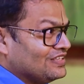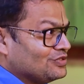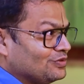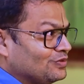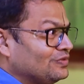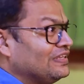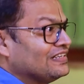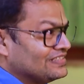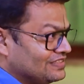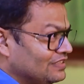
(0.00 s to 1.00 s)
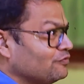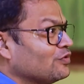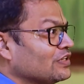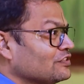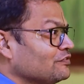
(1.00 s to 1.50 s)
So that's the
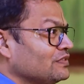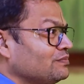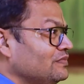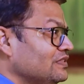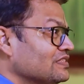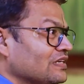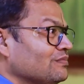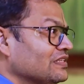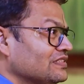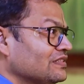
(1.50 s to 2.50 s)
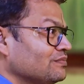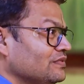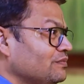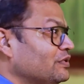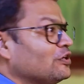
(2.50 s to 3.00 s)
focus of the Scrum Master
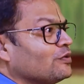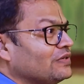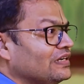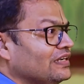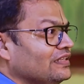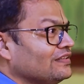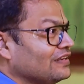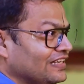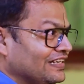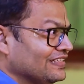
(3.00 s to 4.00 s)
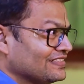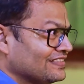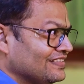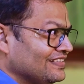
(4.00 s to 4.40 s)
predominantly in the early days.